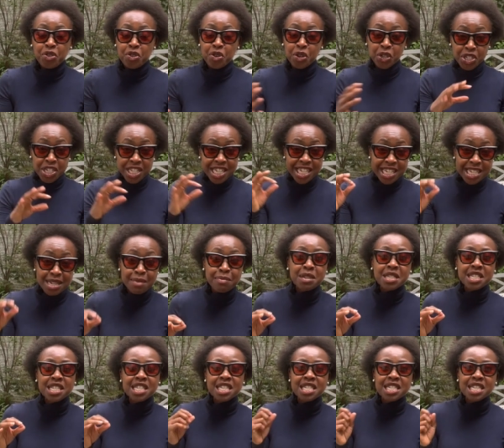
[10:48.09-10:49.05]
You're just
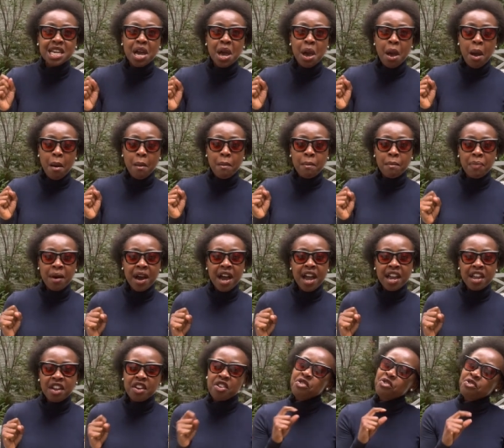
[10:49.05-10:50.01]
limited
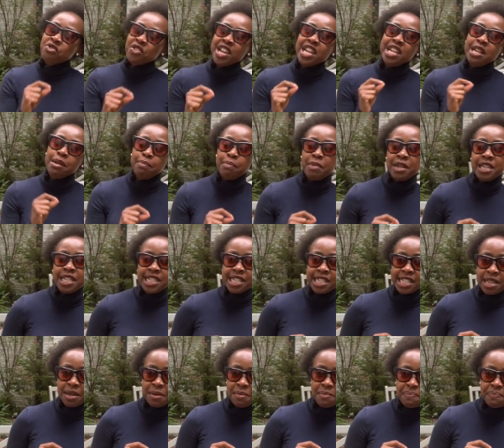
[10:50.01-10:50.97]
by
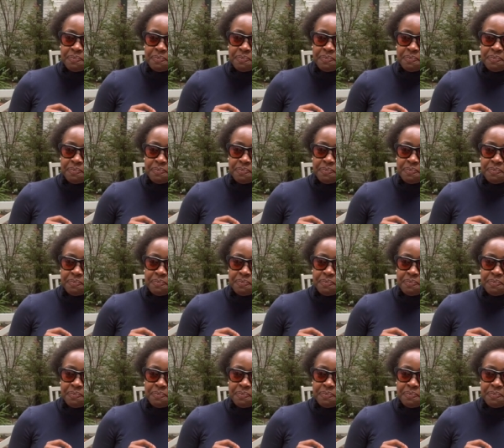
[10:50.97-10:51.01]
availability.